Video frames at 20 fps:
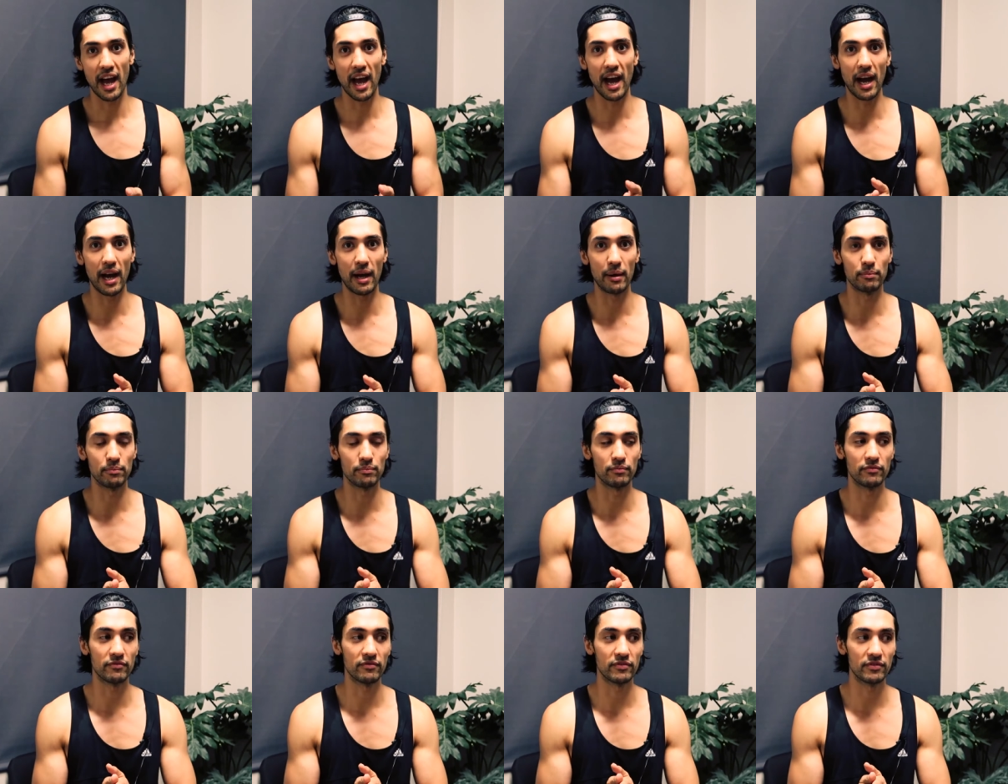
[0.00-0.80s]

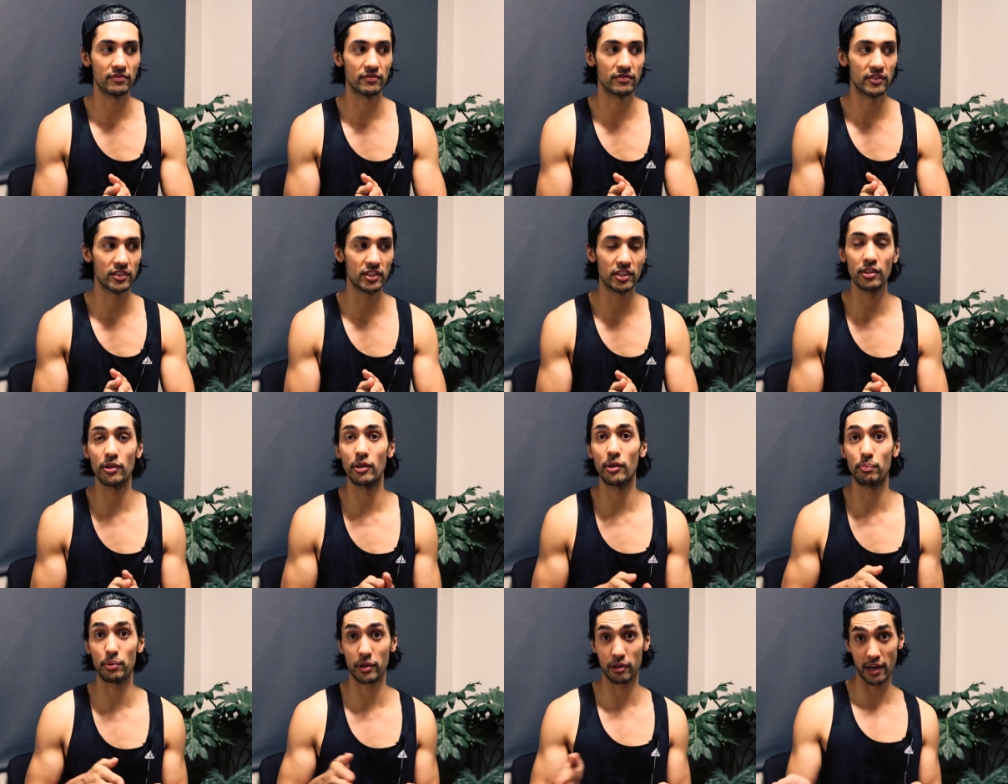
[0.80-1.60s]
Um,
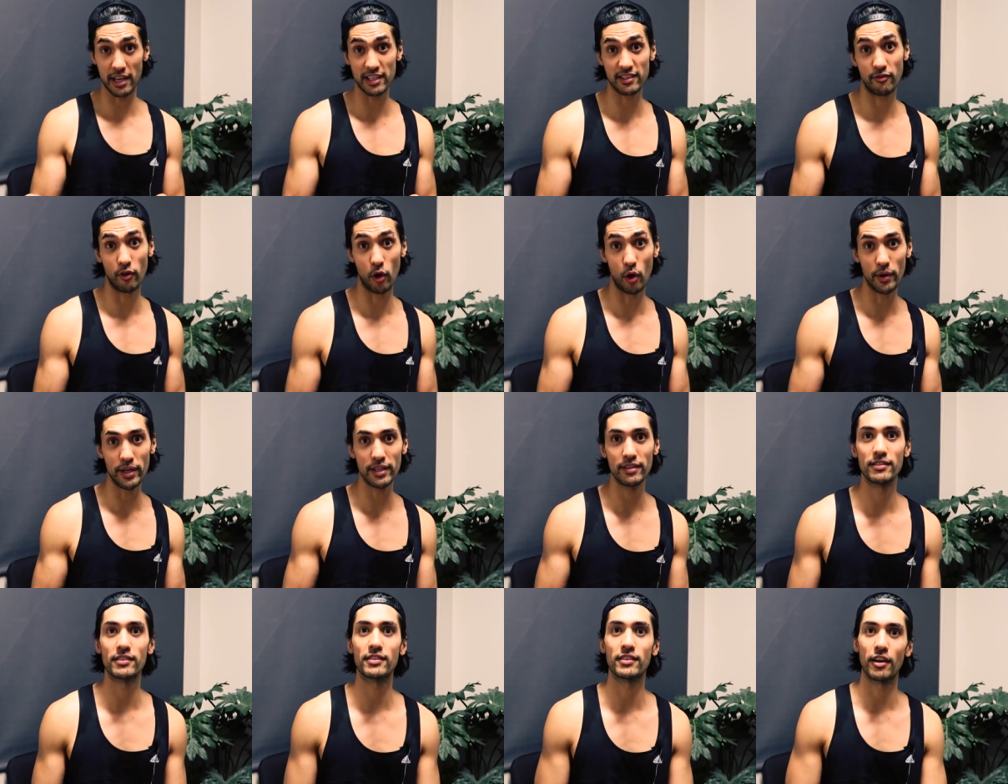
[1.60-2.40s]
to progress
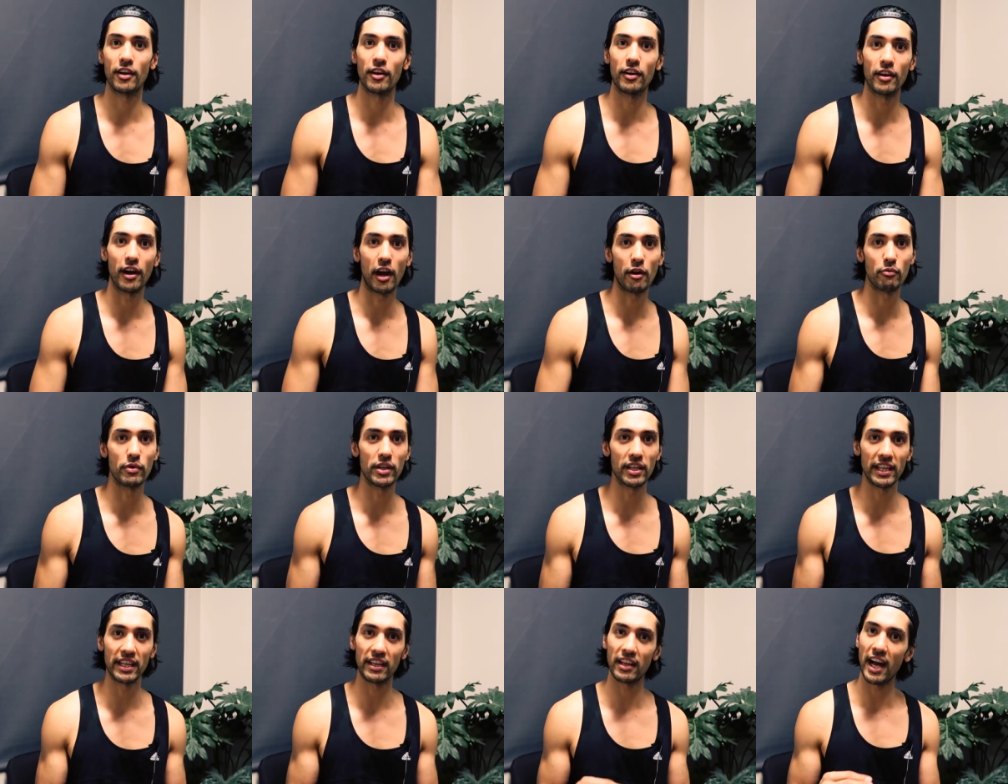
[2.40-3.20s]
forward. So I
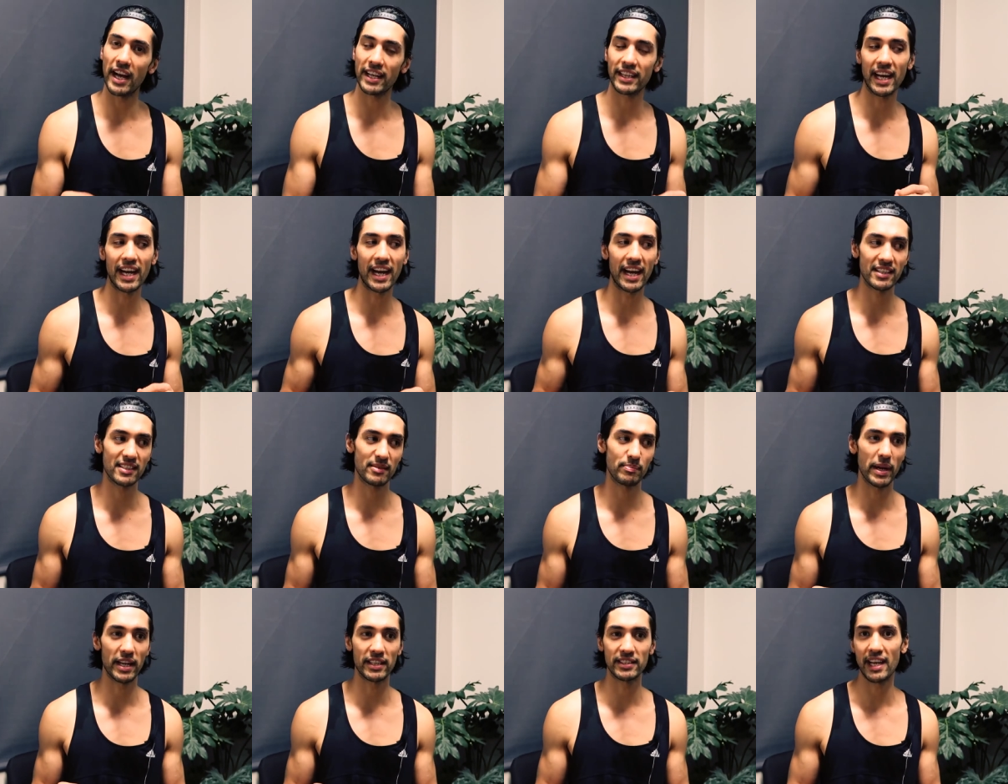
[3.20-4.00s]
really like that
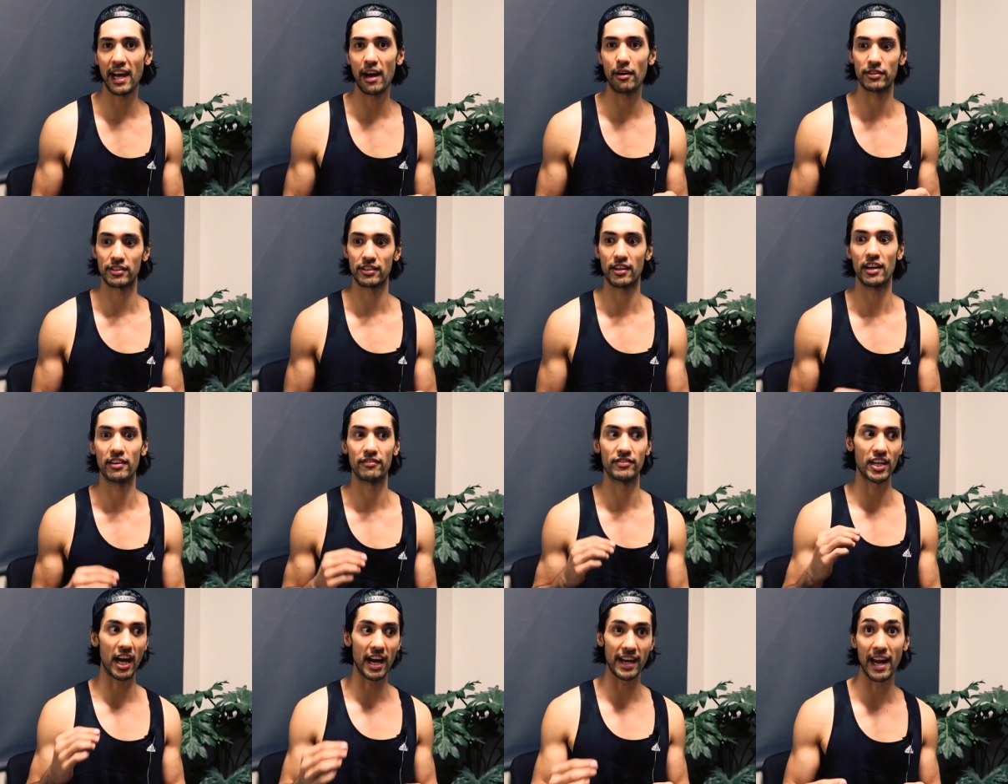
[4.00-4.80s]
aspect, how it's kind
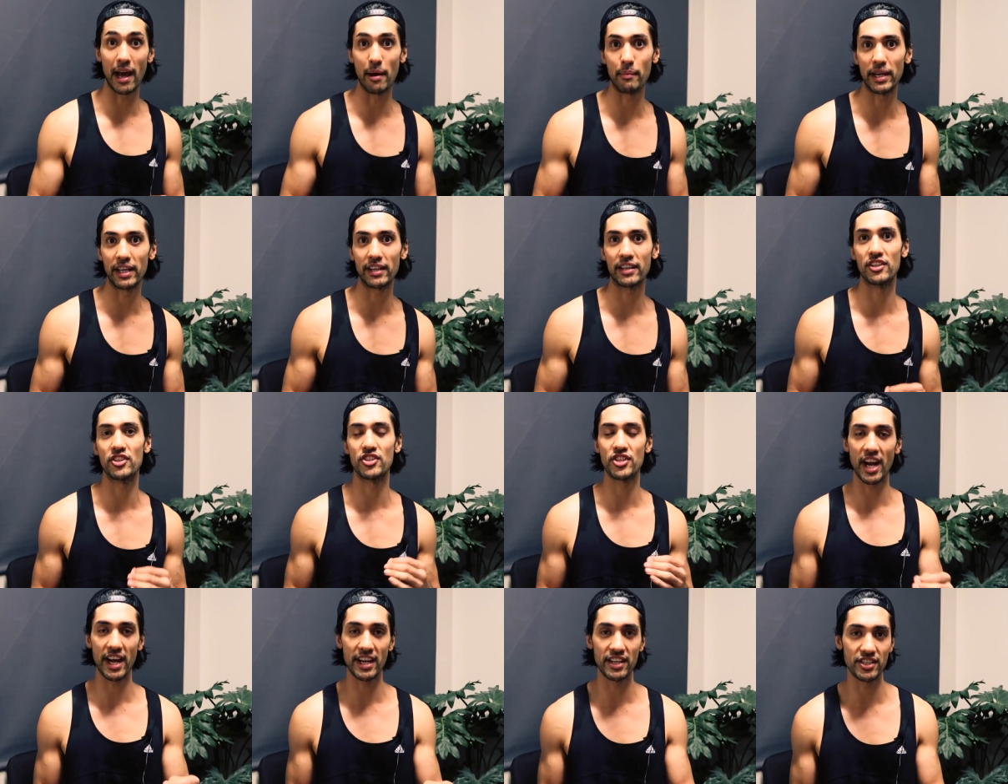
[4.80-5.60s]
of dynamic and
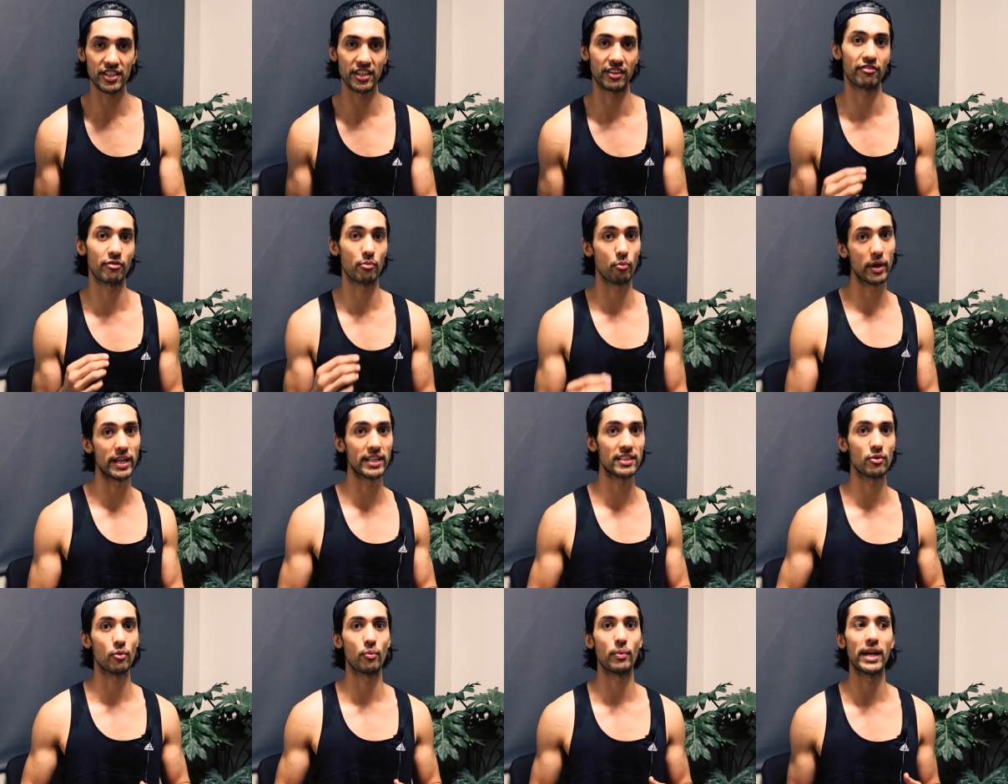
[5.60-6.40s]
changing from
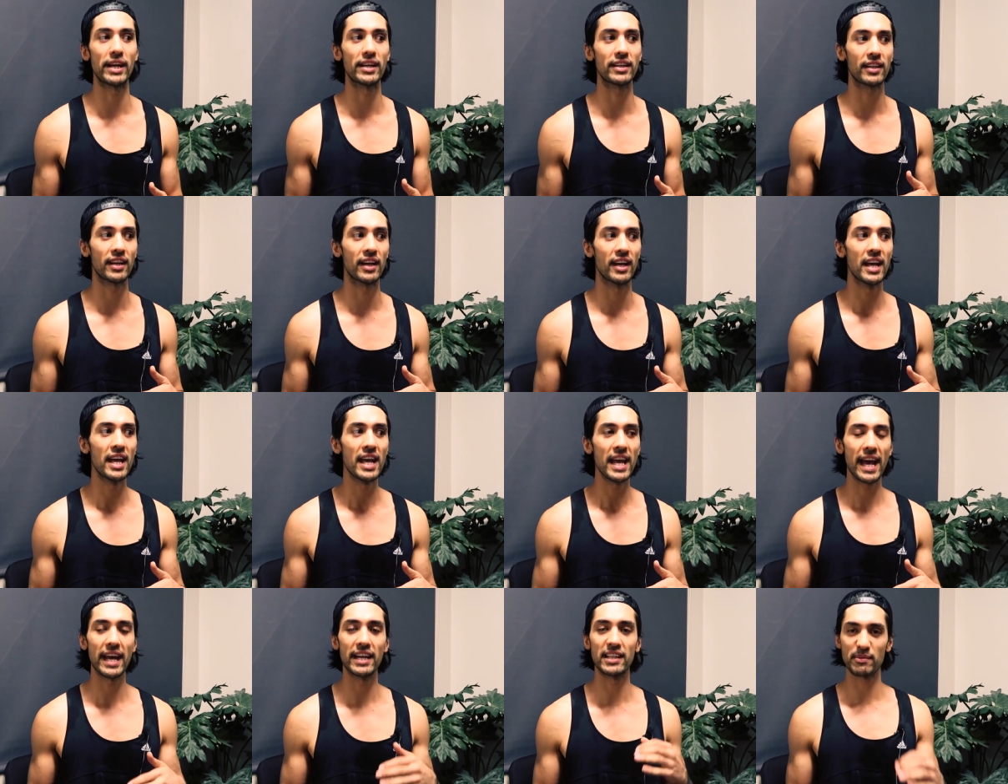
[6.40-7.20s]
week to week
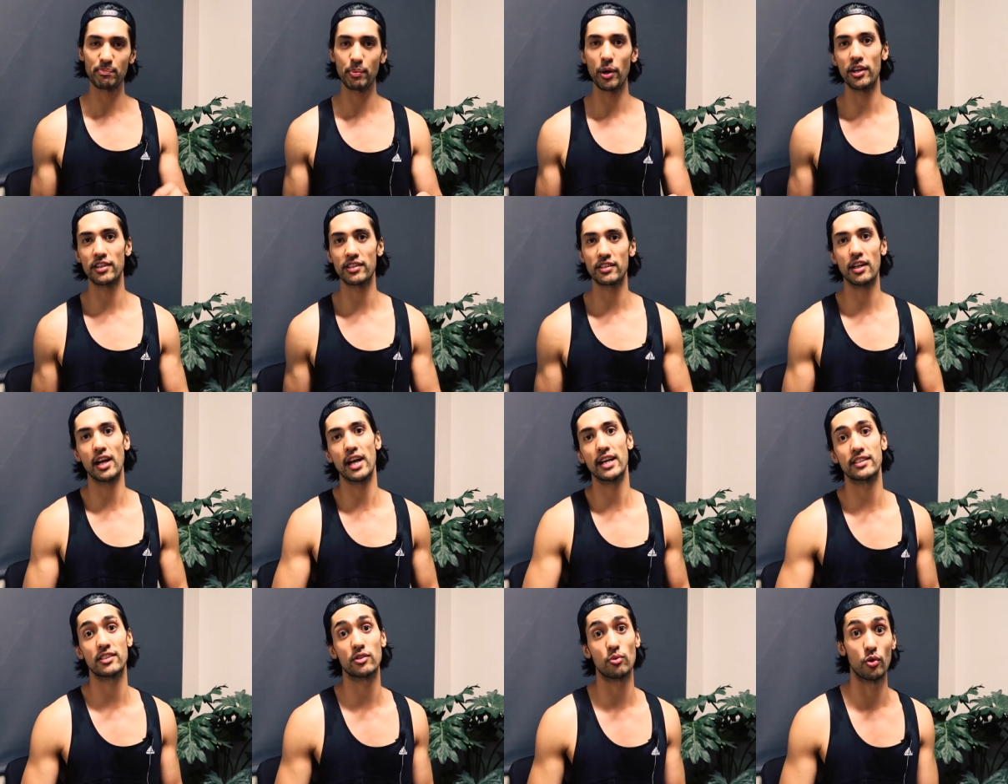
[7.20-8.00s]
and it's
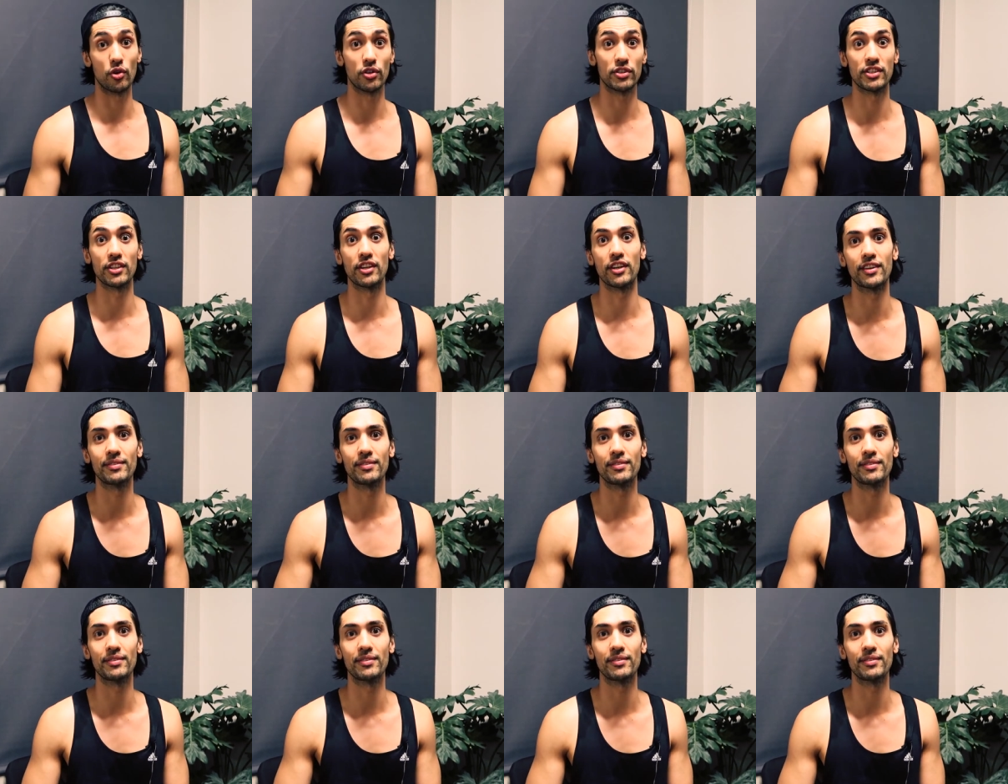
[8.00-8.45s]
personalized towards you.